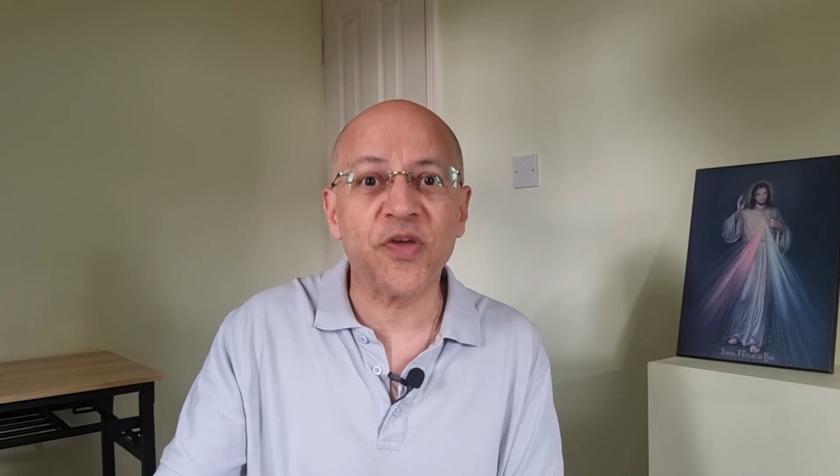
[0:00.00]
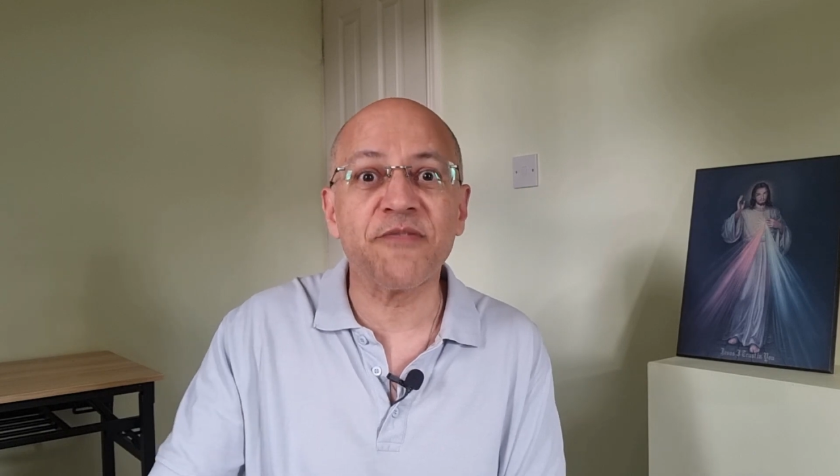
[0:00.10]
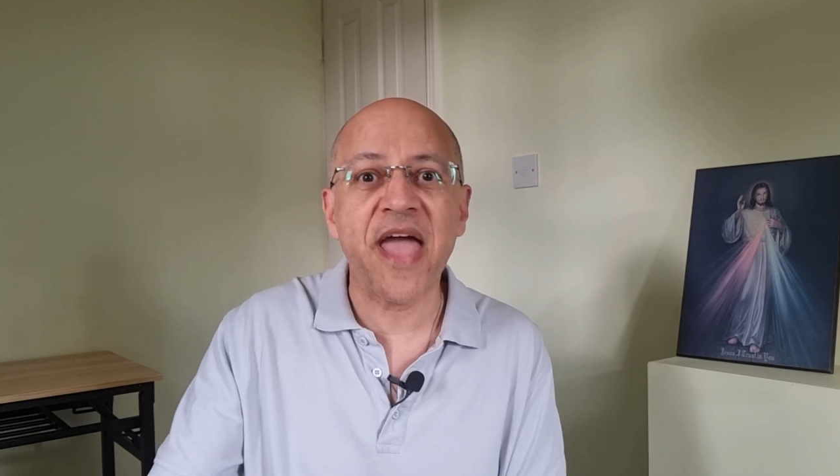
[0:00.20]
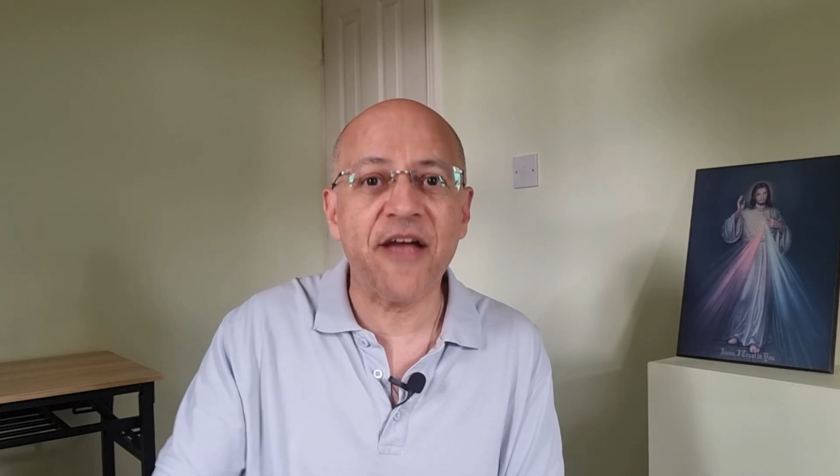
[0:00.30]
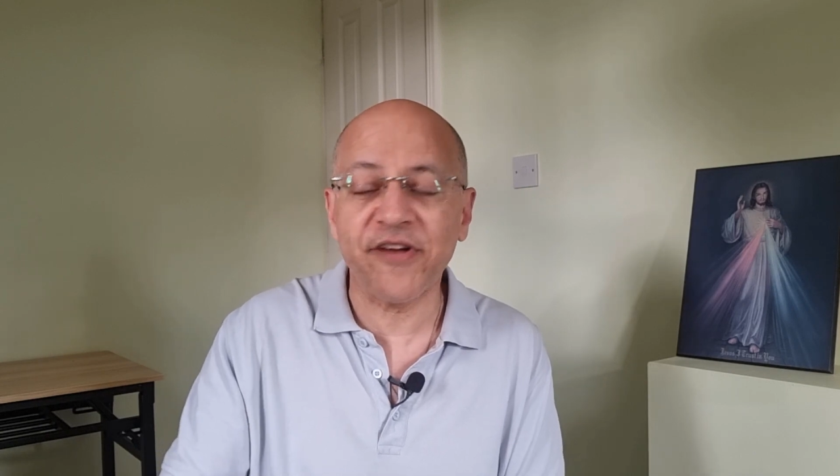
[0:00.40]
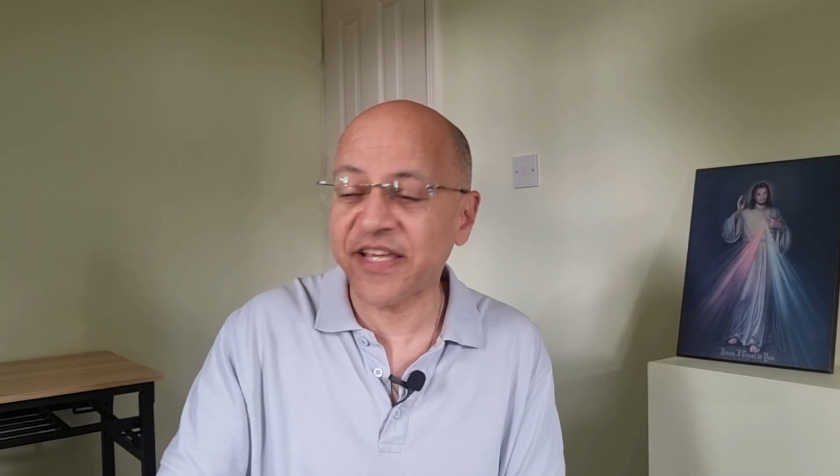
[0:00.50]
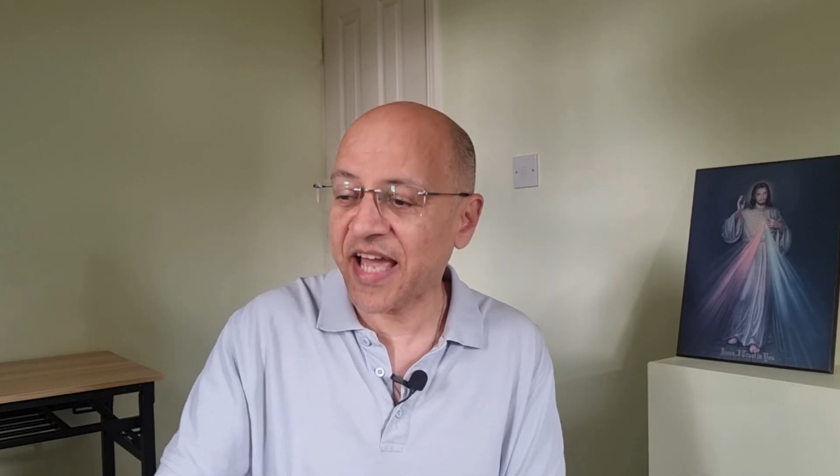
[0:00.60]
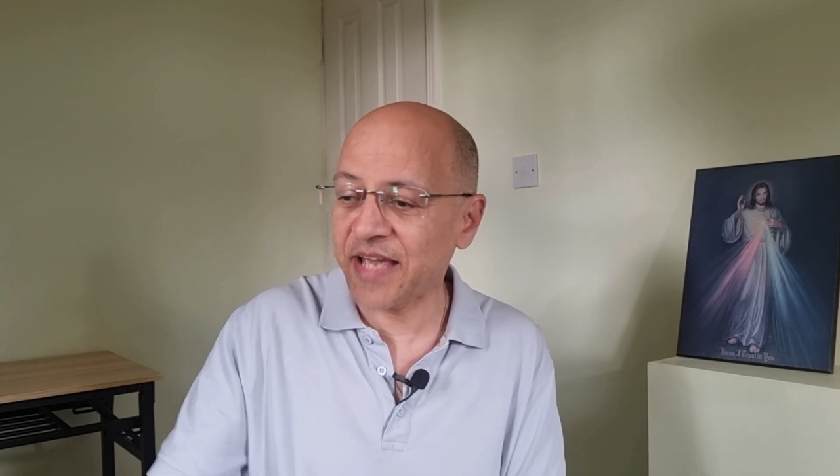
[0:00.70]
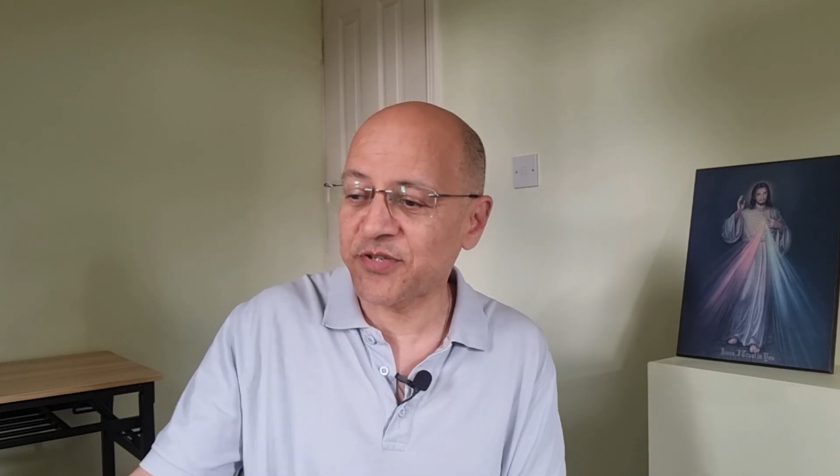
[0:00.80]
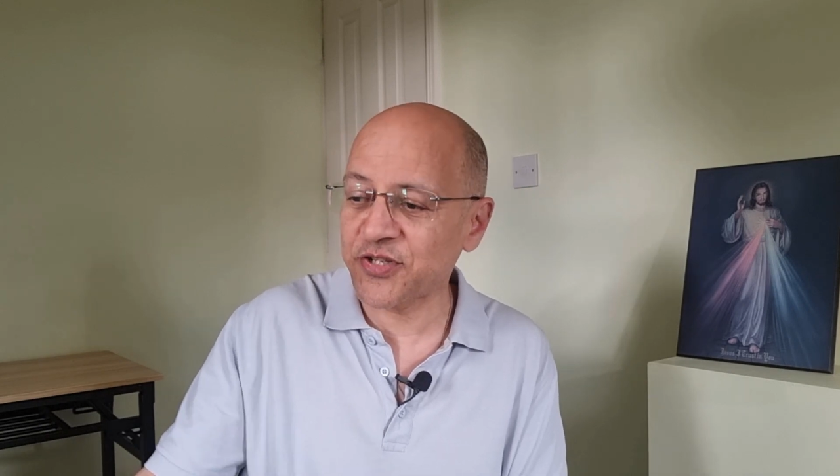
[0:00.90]
with Mary
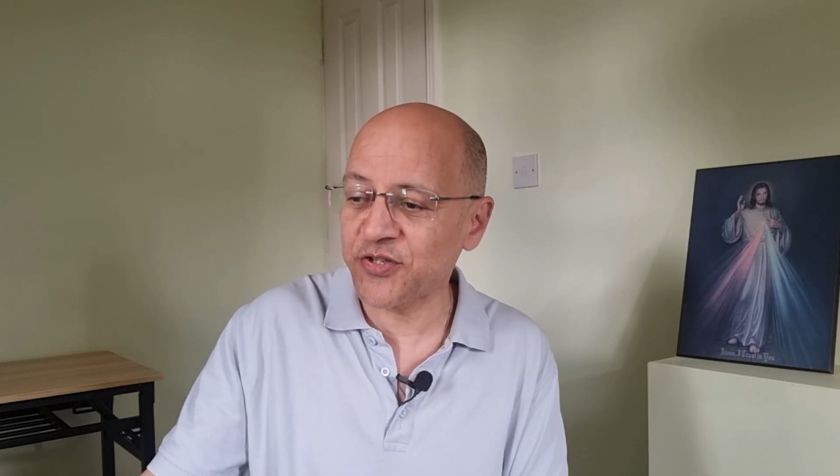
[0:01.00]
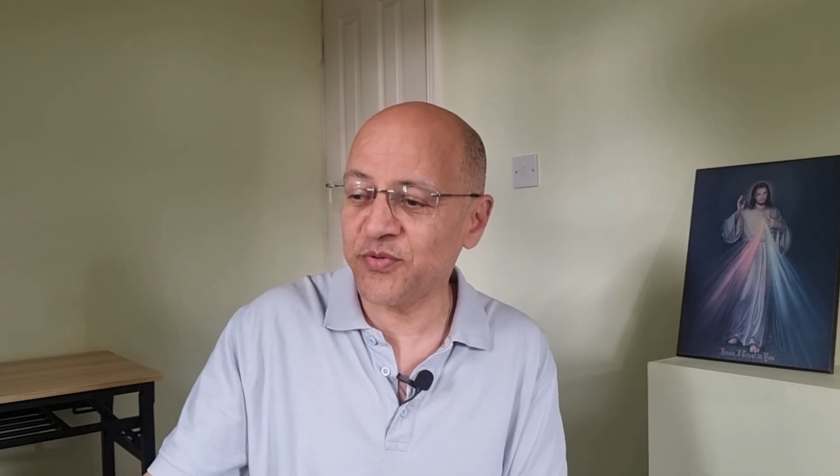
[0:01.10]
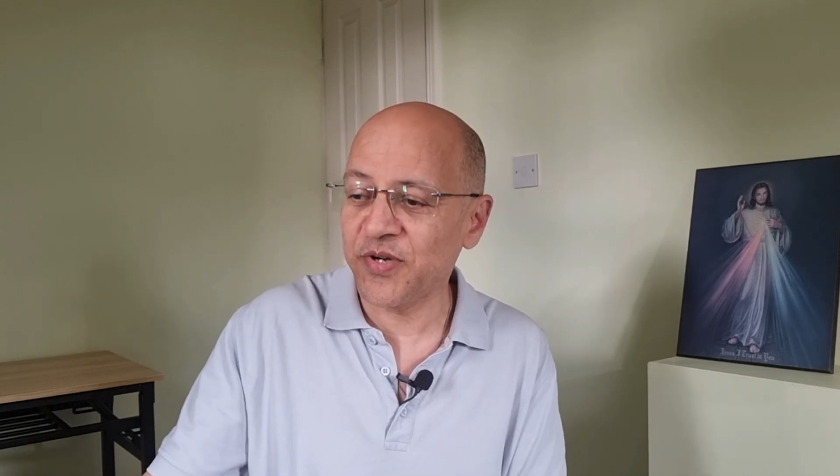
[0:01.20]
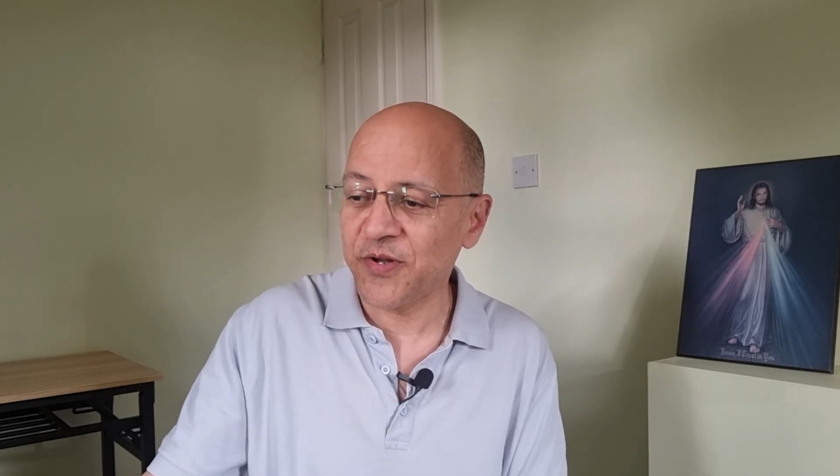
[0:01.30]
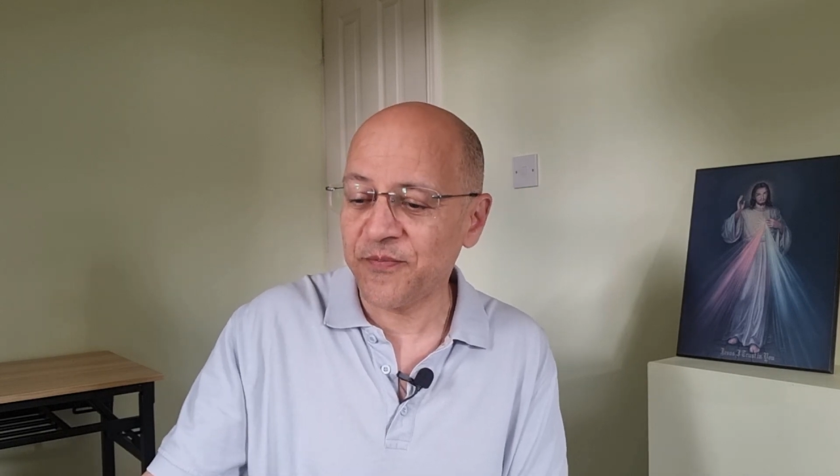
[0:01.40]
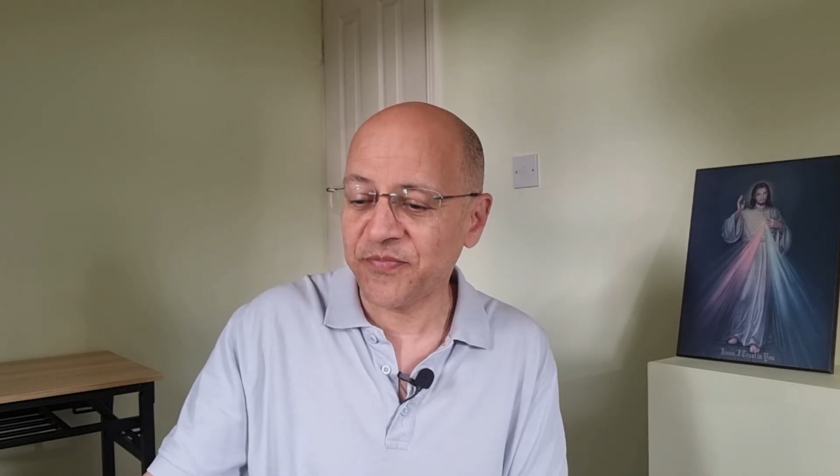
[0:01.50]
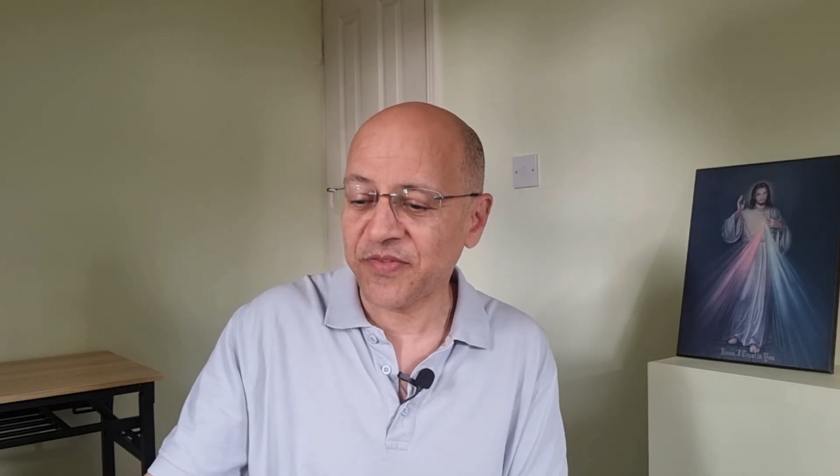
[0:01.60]
came to